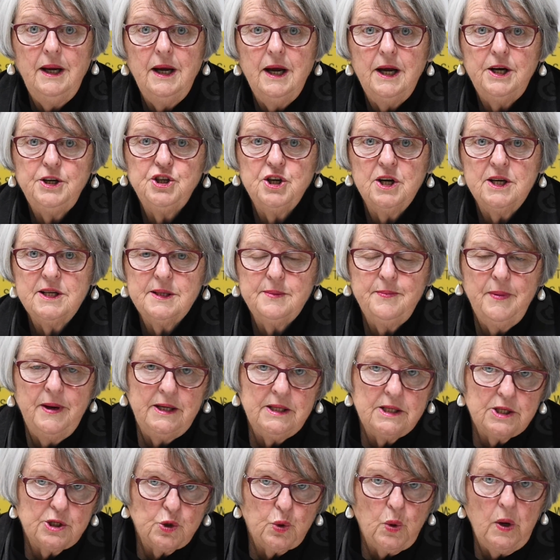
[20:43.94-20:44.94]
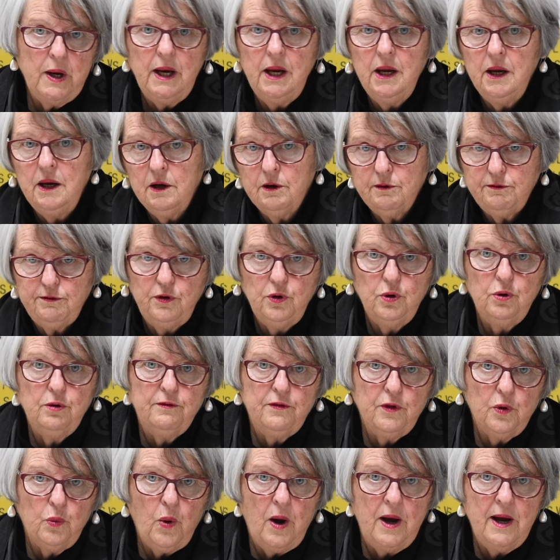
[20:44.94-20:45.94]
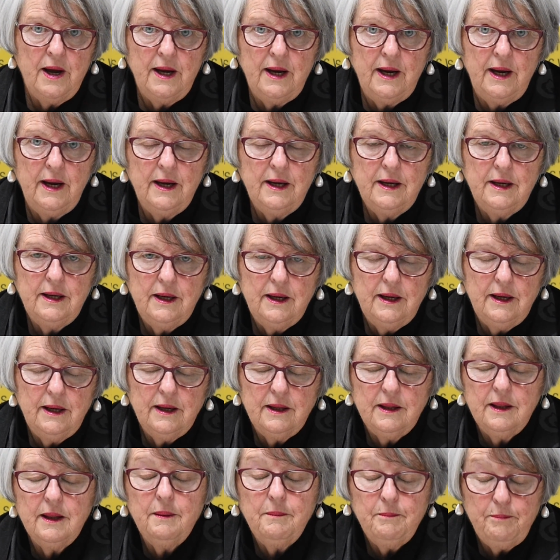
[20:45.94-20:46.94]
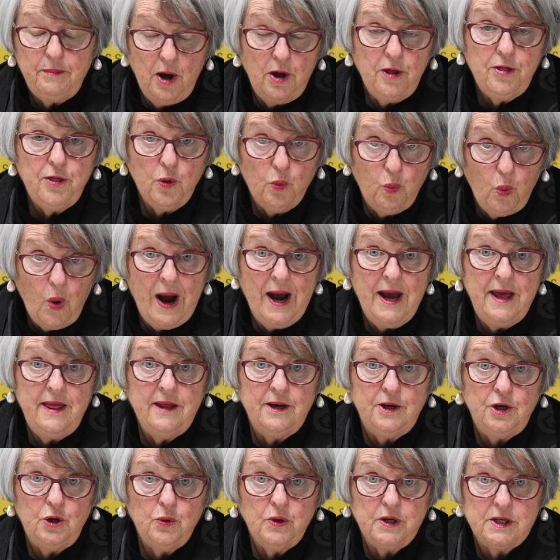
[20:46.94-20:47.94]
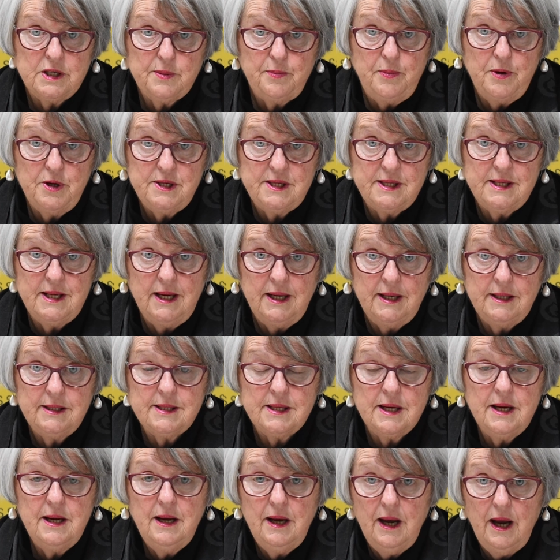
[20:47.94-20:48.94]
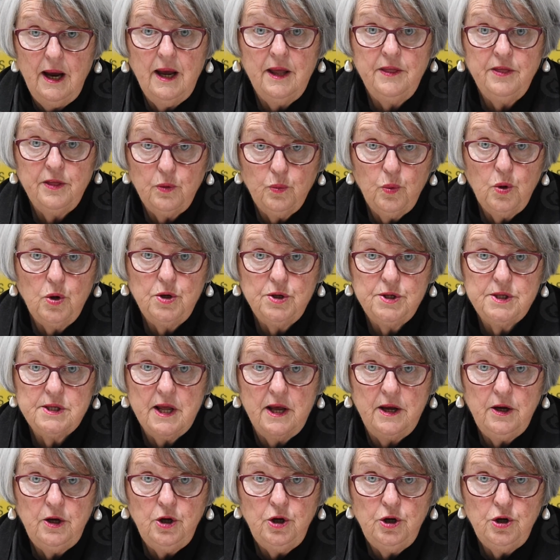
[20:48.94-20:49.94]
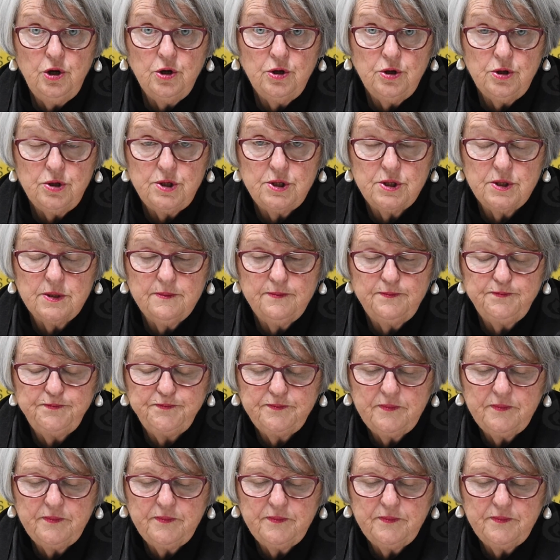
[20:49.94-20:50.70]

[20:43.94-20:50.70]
It just means tweaking a few of both the way that you express things and the words that you use.